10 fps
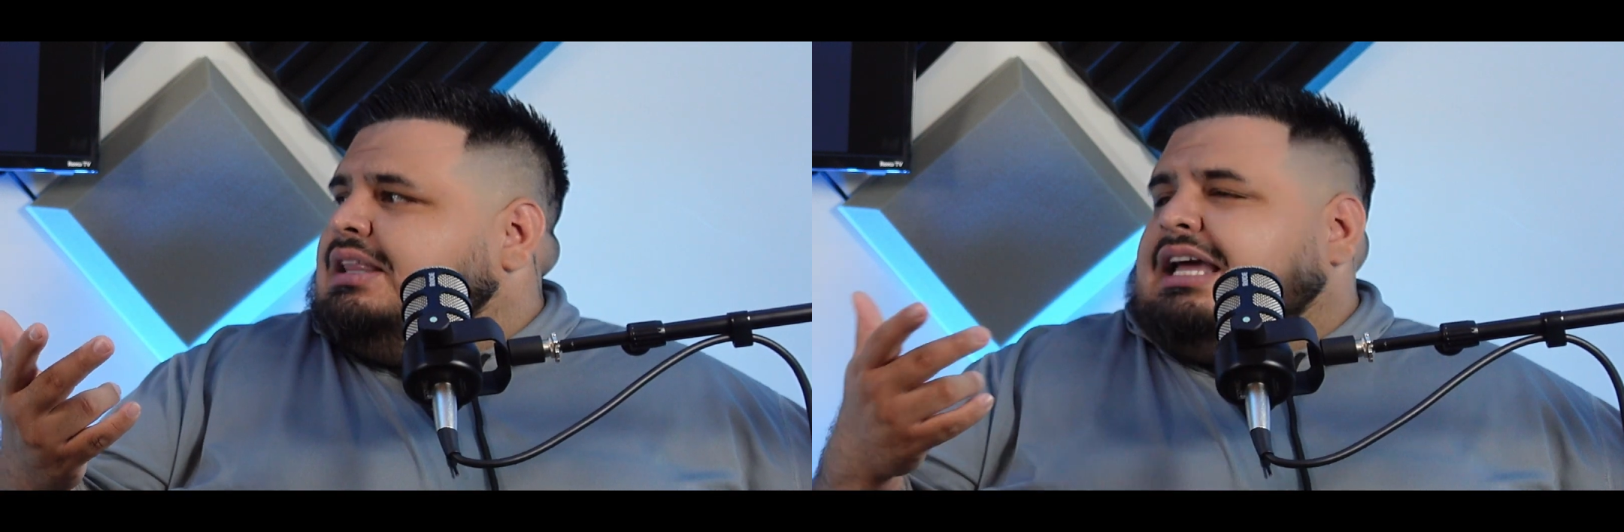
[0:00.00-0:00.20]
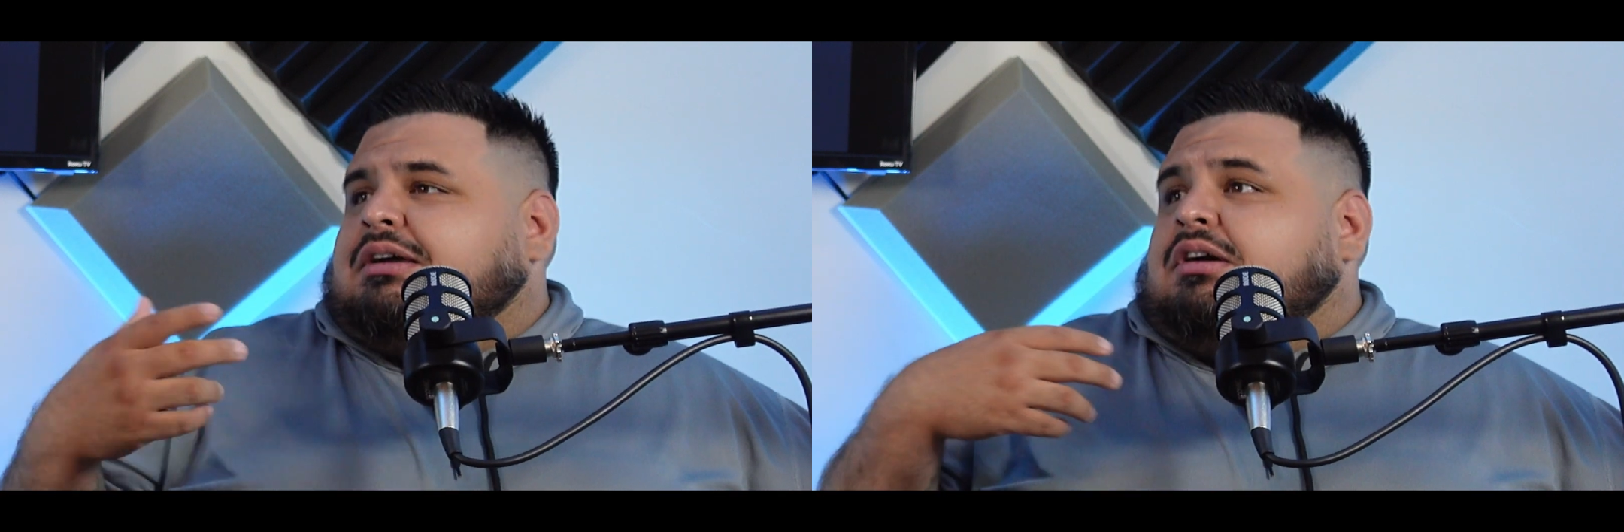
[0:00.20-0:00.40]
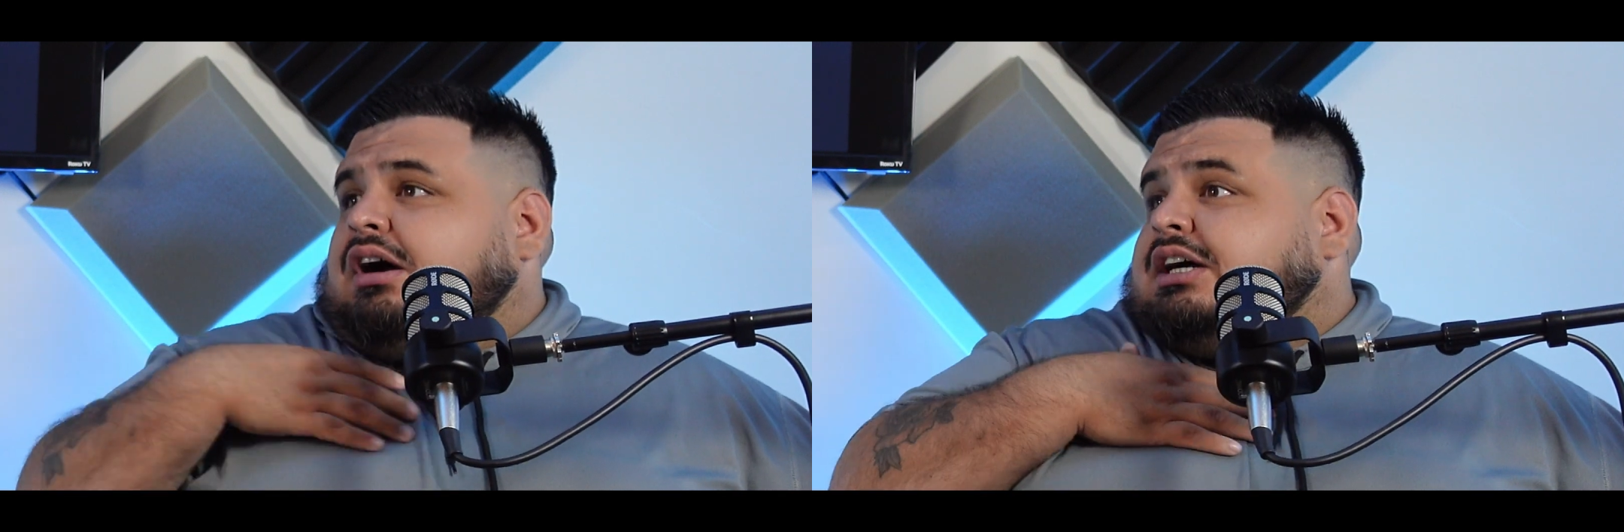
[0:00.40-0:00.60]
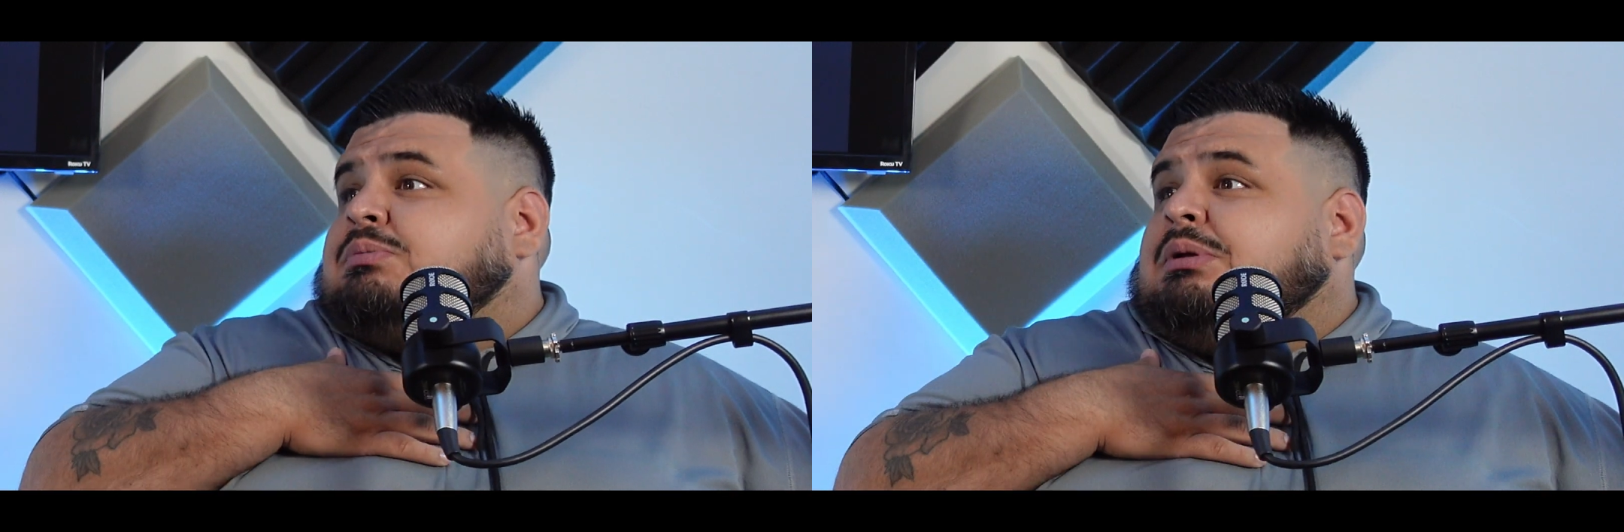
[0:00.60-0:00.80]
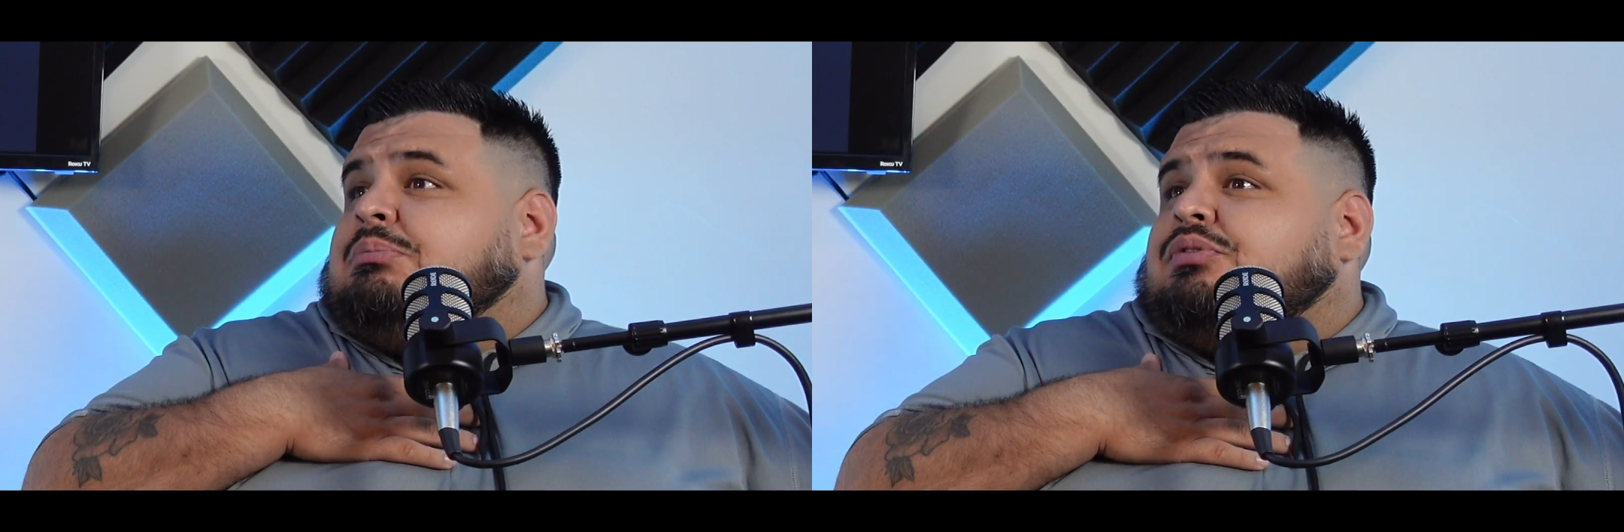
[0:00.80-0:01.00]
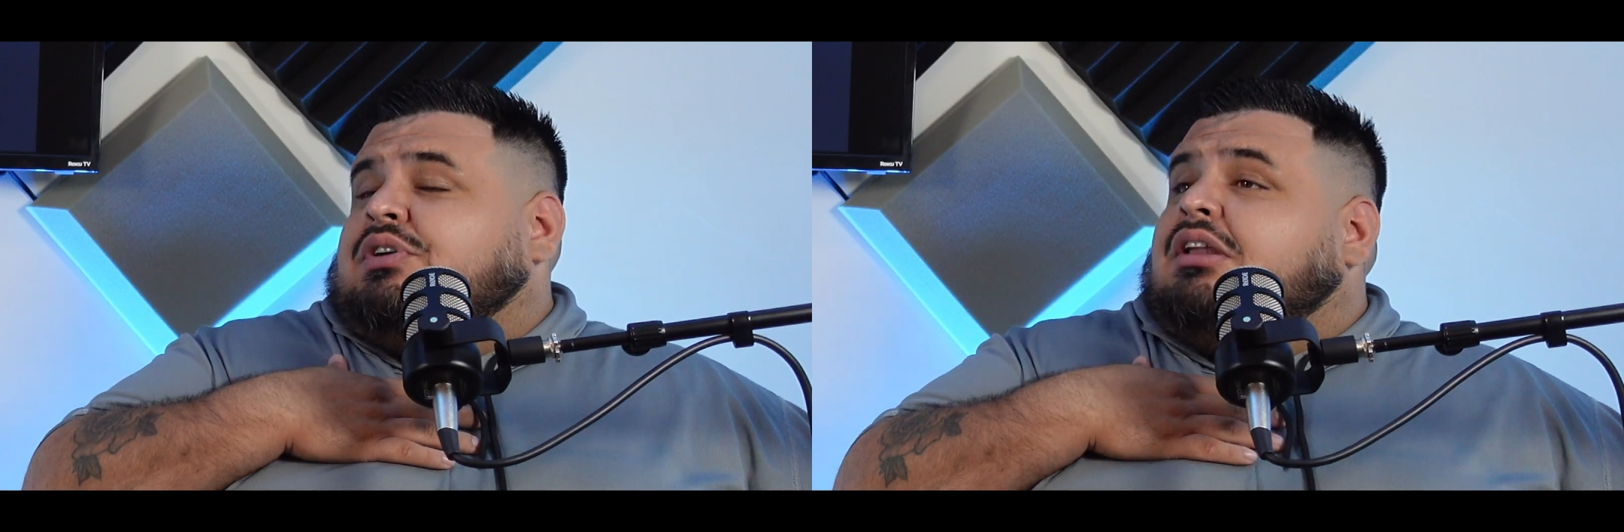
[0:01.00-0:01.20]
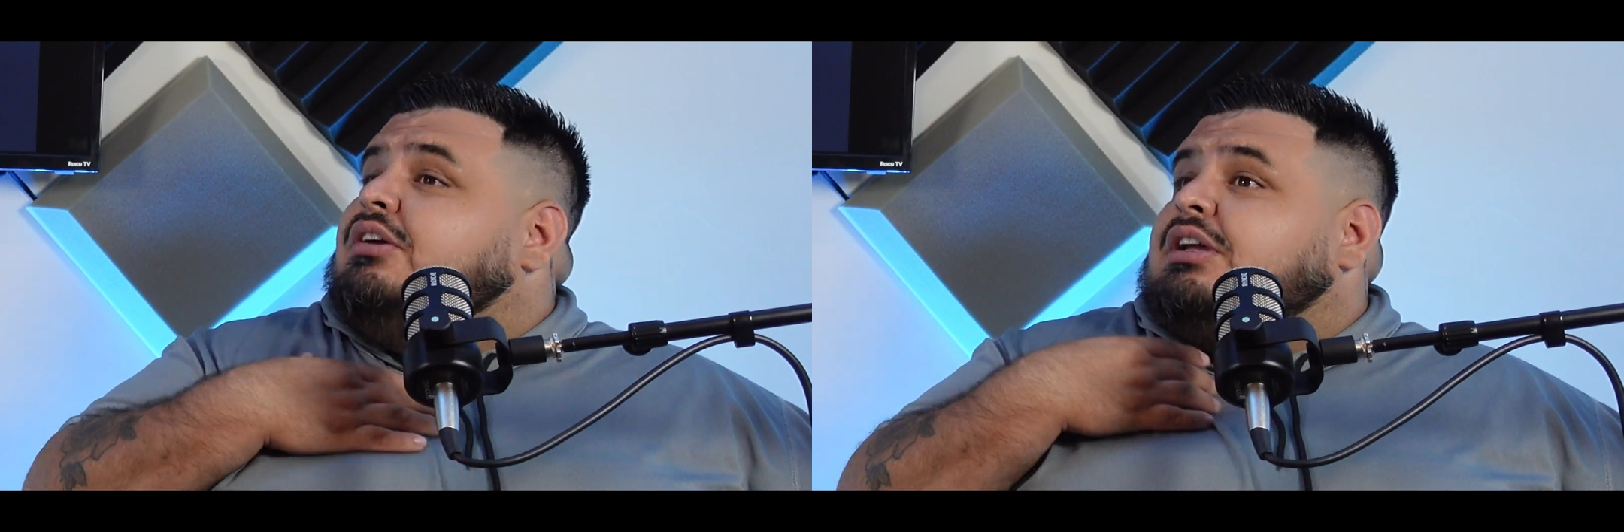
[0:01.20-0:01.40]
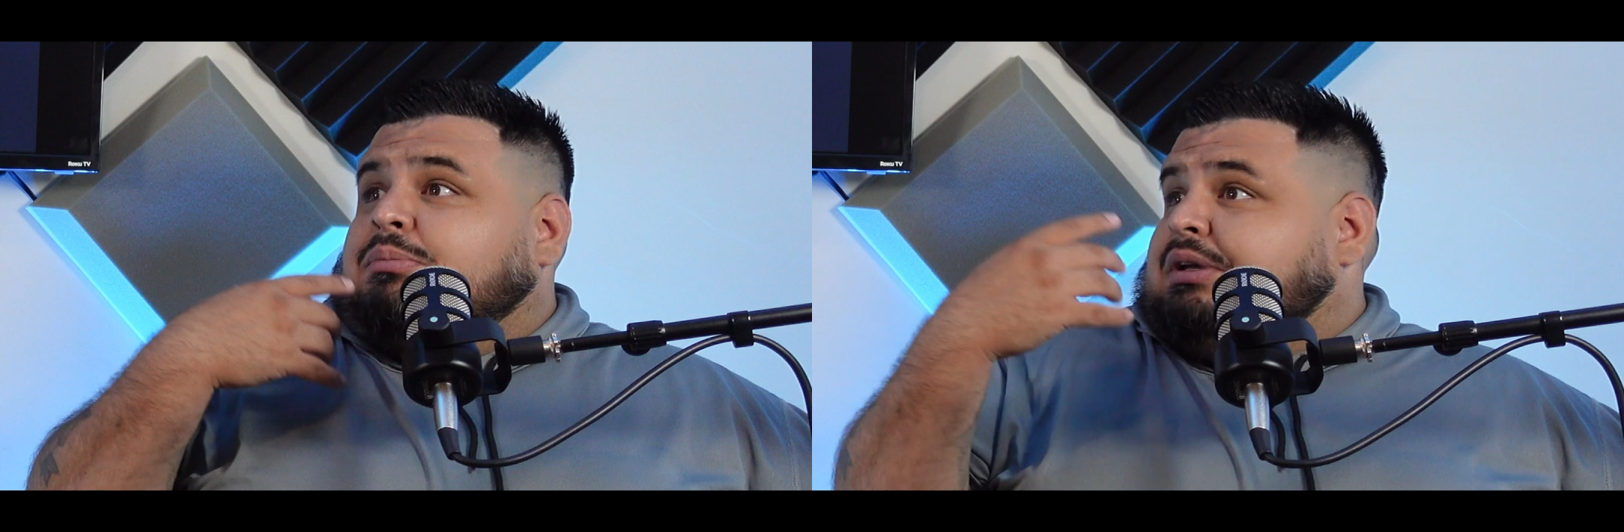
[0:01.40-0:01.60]
Like, us people of
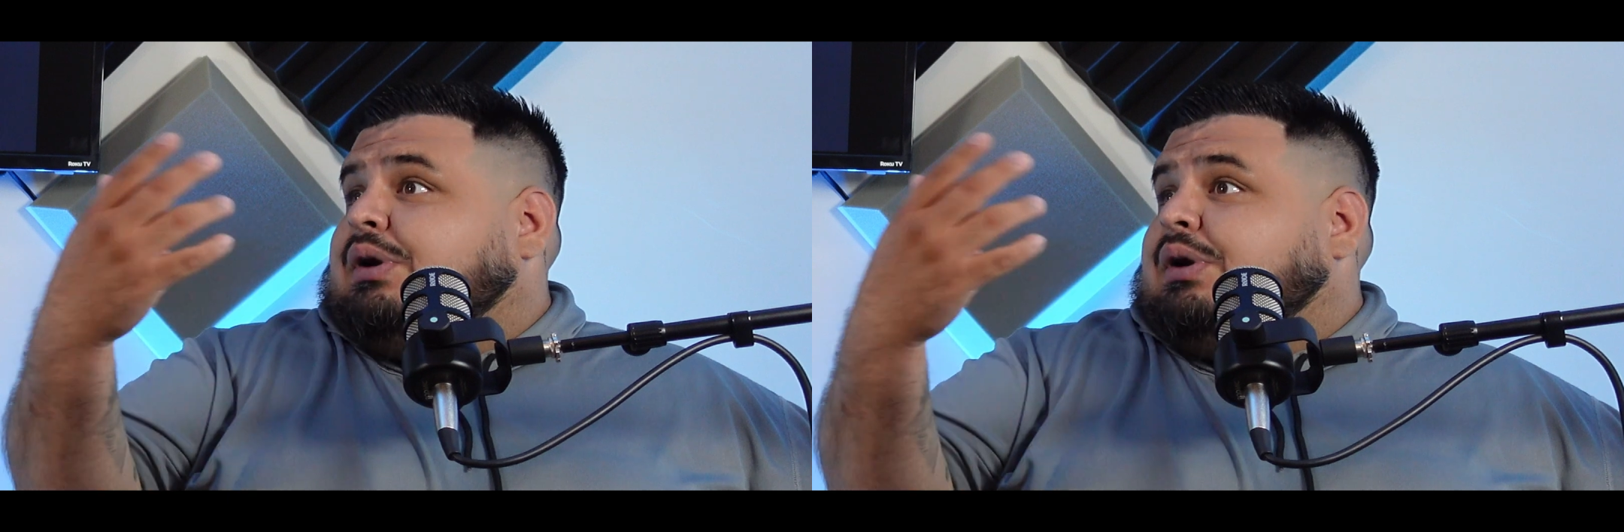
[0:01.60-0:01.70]
color can be